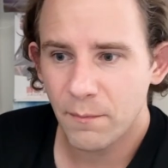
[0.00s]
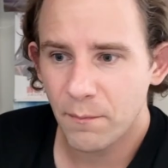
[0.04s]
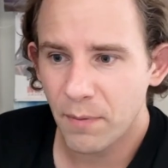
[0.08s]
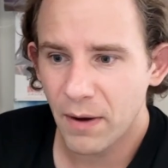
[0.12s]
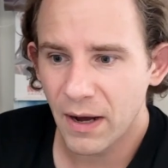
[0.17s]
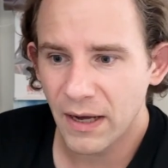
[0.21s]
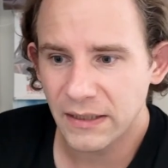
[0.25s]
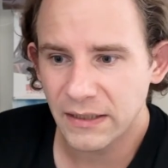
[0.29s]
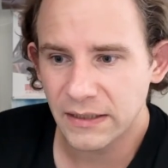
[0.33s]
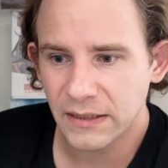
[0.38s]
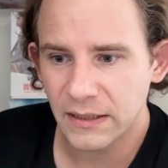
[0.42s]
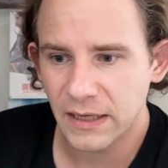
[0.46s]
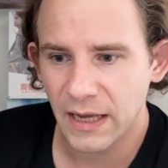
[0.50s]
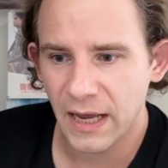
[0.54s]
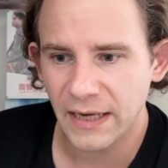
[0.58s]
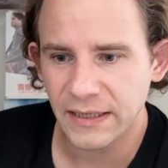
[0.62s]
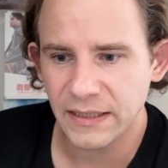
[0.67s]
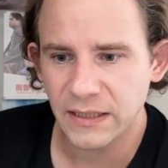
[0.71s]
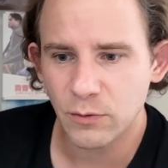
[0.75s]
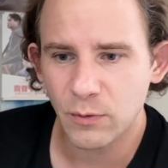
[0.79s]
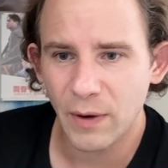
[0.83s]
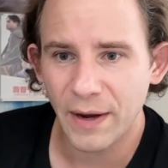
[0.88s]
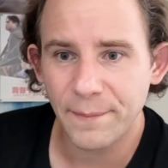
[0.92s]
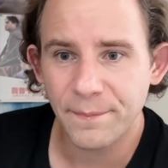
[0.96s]
But
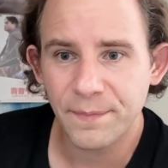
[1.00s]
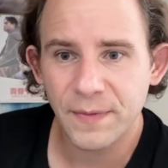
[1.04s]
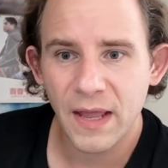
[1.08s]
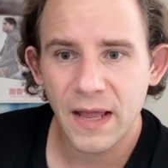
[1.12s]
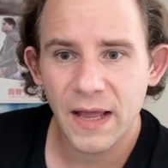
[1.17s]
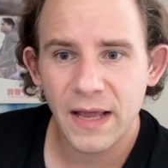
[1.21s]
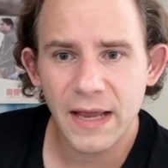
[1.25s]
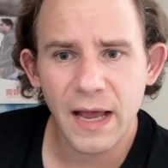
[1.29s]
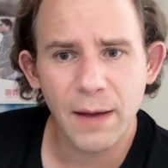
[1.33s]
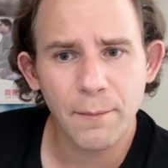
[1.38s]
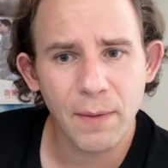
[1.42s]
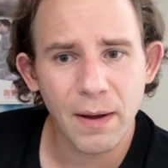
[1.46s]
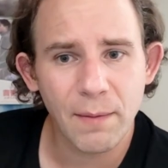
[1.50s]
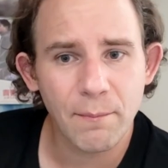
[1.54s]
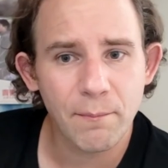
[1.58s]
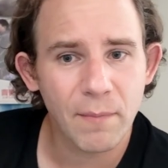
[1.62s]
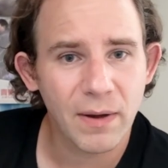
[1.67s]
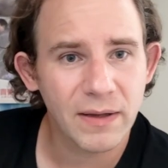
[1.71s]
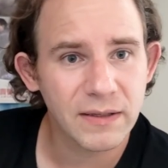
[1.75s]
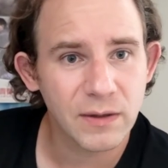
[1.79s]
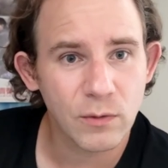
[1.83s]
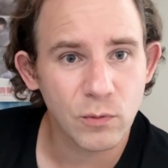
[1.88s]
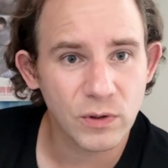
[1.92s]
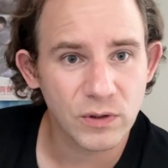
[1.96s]
anyway, yeah, my
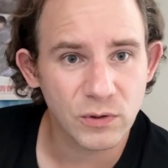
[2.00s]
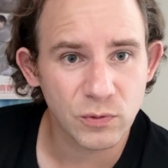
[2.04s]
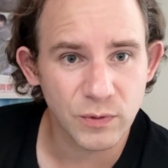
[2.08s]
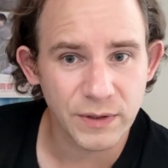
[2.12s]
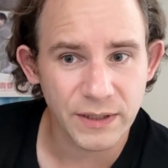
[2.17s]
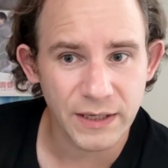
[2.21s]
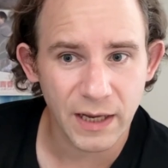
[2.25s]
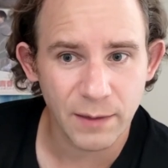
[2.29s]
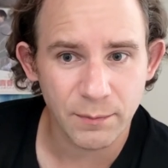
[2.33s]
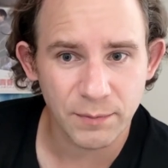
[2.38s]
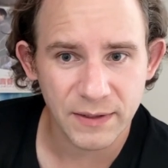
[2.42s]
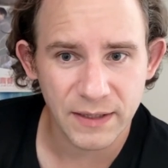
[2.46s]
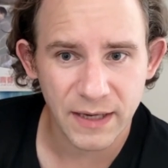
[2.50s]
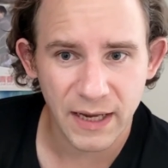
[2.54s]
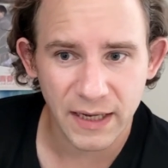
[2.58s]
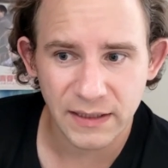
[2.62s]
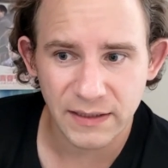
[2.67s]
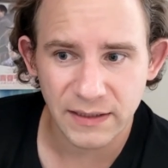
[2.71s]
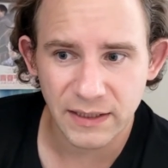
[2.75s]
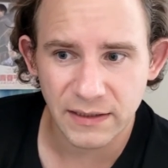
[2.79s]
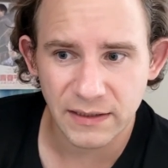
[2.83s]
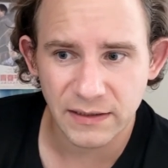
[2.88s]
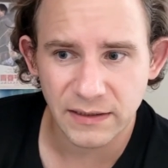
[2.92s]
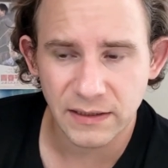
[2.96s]
mother was really
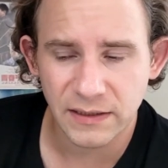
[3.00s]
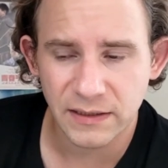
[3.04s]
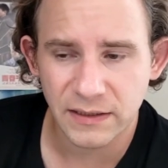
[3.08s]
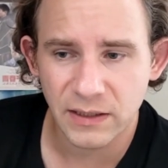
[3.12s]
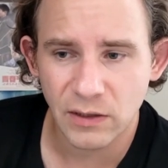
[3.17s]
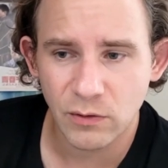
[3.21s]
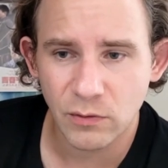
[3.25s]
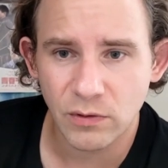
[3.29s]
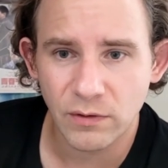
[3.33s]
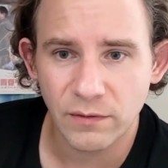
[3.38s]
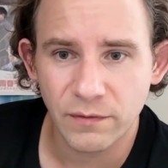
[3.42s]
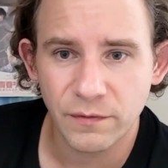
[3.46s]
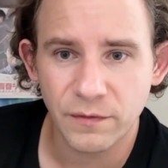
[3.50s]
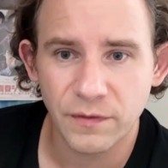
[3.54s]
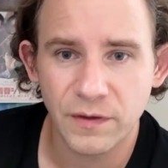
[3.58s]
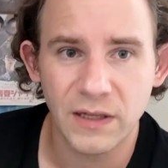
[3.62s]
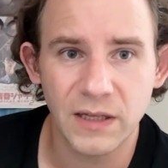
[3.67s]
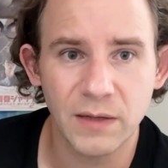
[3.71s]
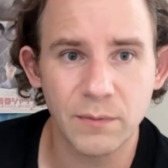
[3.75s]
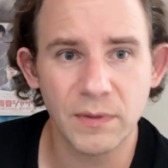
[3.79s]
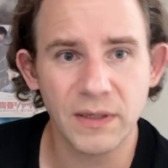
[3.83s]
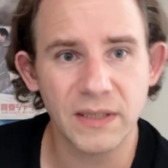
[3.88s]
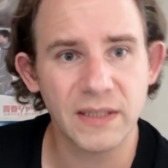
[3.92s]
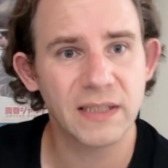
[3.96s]
upset that this whole
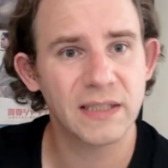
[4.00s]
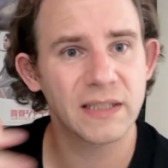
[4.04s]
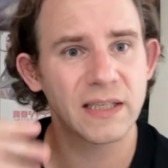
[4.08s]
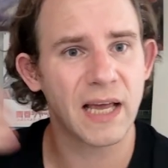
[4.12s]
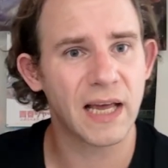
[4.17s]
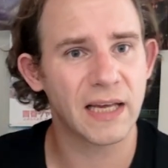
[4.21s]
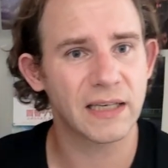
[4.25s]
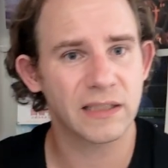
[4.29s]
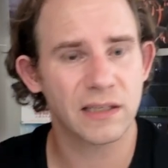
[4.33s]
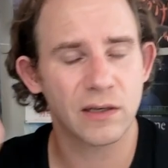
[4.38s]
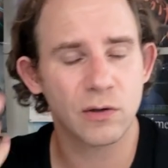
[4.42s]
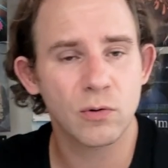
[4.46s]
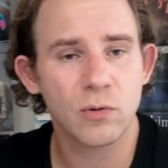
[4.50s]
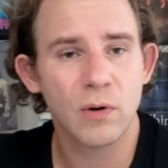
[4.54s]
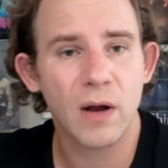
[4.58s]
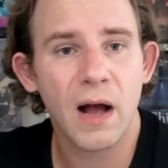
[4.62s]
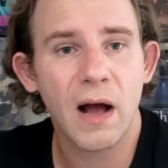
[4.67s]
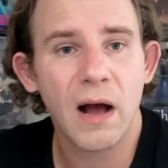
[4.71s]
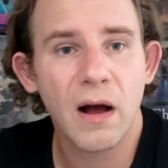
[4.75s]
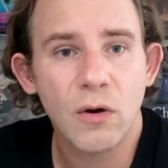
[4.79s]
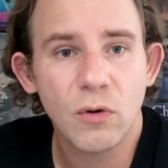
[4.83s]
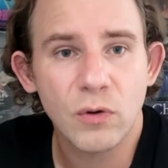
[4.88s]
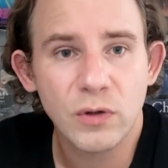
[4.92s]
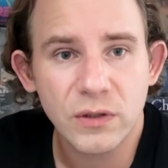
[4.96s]
film is set
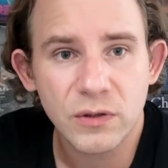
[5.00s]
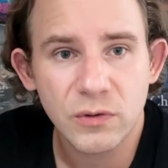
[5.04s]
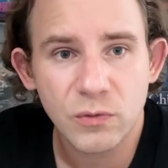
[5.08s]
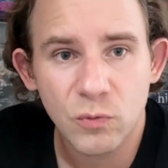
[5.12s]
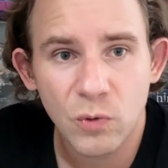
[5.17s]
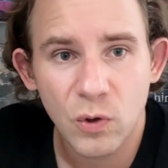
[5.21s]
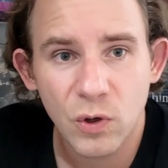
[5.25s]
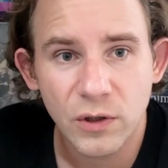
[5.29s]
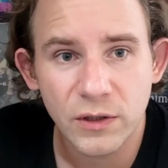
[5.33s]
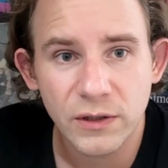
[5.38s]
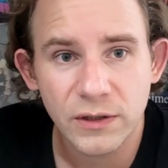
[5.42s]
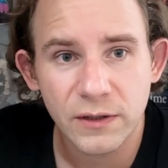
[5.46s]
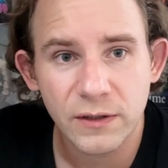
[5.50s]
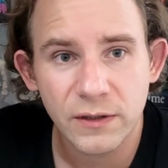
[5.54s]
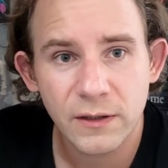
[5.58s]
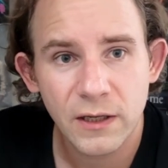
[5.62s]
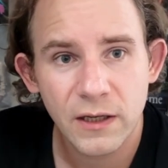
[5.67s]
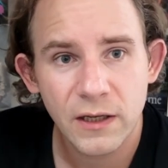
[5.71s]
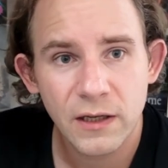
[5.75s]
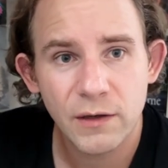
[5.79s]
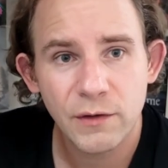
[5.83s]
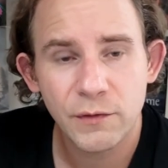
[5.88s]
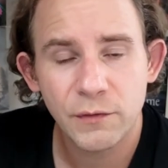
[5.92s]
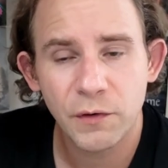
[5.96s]
around one
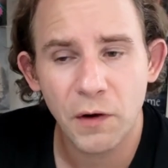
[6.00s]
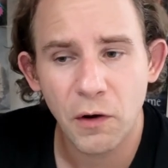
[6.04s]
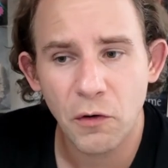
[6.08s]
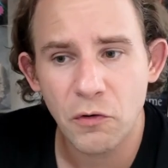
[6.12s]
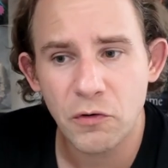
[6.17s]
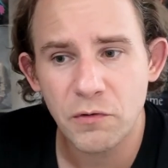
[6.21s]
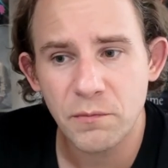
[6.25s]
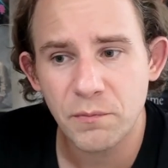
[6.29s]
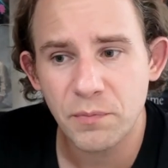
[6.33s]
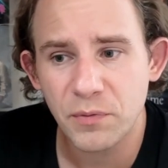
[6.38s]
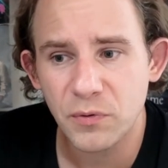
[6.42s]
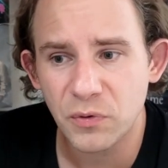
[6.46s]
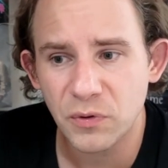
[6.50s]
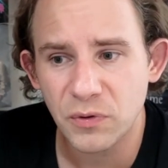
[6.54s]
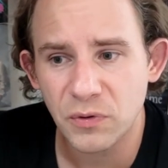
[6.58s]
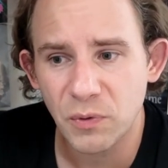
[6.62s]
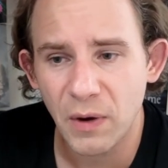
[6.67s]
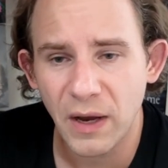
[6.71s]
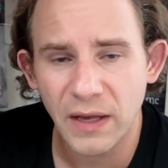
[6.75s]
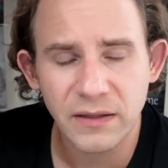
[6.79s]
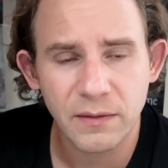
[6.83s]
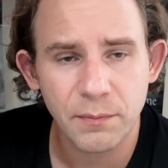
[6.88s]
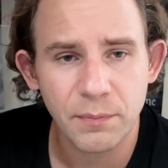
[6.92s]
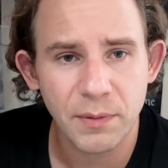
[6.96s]
phone
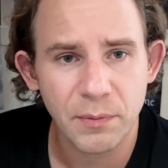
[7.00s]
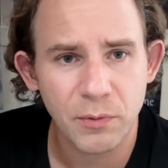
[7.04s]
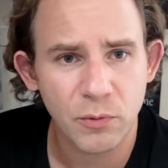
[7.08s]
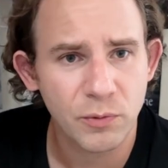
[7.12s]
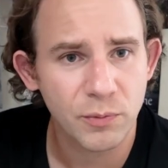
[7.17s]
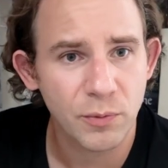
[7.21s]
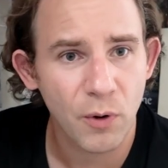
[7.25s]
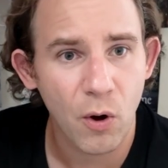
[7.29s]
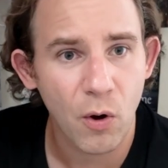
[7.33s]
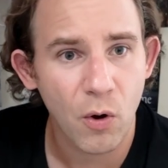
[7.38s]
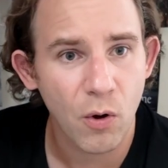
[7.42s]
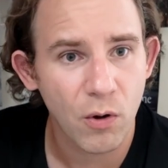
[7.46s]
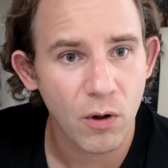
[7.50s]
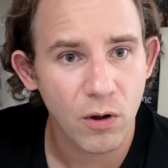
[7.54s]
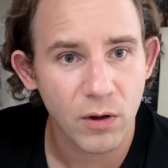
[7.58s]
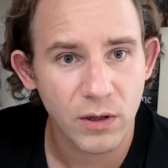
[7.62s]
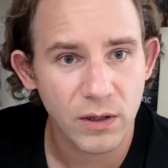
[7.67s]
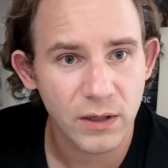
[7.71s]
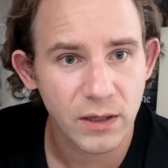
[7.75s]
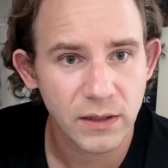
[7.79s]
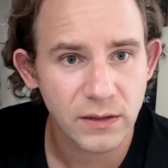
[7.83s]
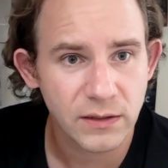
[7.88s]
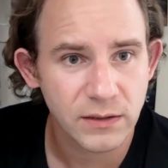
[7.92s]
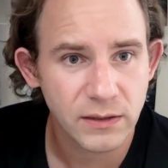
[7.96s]
booth, where other people go,
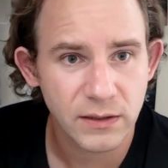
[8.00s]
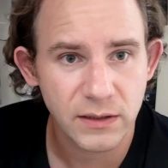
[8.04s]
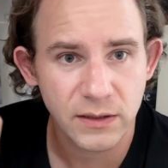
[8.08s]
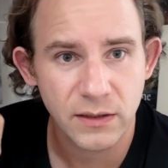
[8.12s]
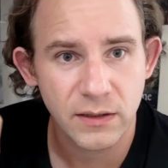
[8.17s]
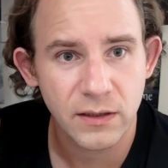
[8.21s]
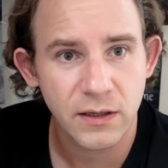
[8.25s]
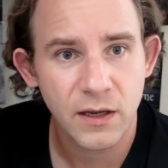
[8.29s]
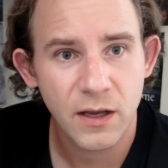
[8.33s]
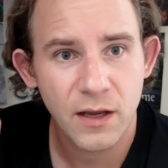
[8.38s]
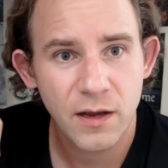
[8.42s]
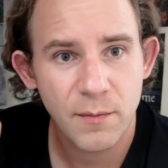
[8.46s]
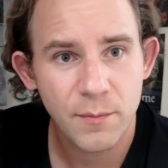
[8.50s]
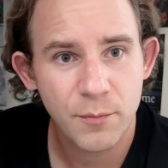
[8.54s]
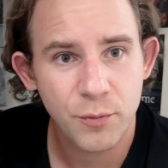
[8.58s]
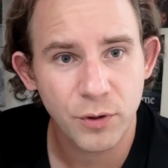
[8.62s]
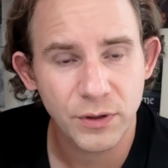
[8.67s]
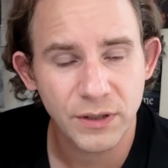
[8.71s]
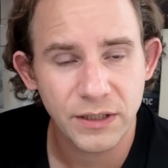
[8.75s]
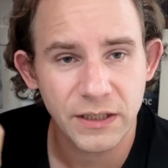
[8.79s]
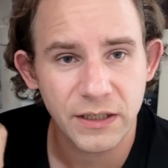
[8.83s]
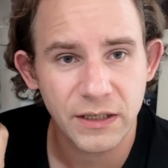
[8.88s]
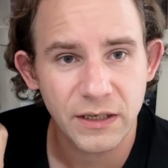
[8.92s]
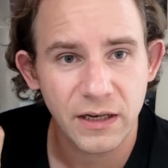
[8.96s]
oh, that's a
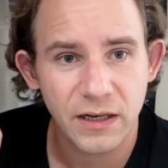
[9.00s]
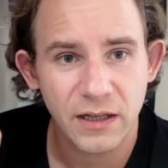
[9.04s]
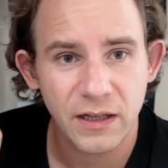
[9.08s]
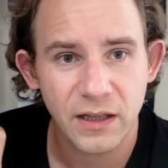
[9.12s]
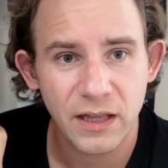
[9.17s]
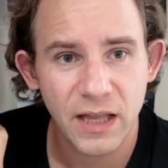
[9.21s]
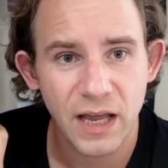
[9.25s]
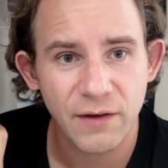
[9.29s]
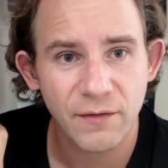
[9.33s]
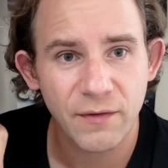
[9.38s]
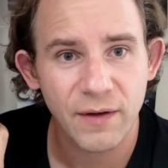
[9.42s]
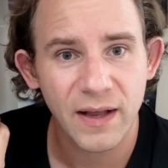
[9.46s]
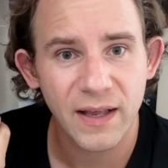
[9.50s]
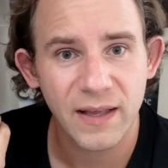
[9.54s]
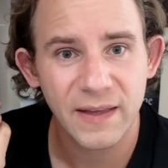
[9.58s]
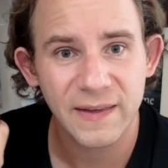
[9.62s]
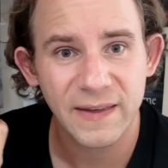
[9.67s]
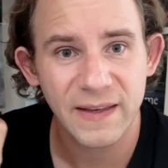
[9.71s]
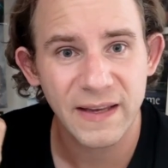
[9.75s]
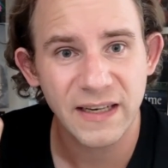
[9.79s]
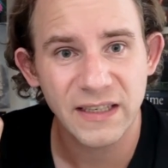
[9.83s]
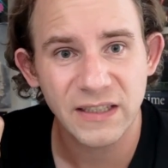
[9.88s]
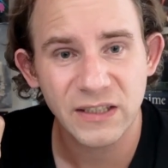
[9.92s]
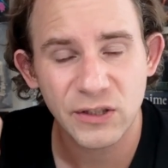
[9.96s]
pretty clever
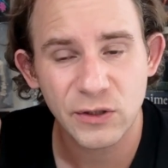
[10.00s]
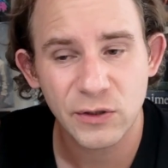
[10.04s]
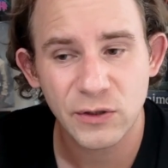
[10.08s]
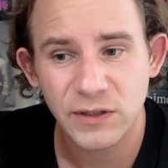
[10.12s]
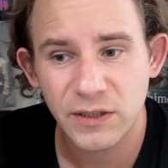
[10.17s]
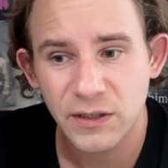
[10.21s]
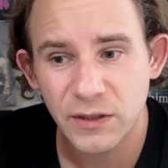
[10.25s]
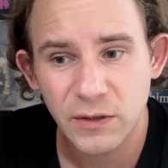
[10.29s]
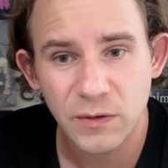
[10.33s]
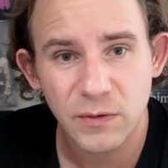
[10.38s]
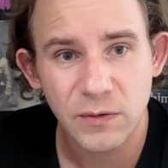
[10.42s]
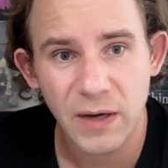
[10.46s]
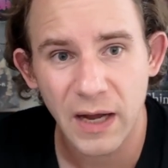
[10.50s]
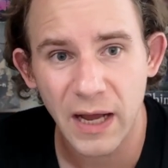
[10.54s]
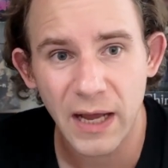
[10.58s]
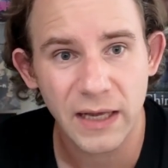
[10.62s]
thing to do.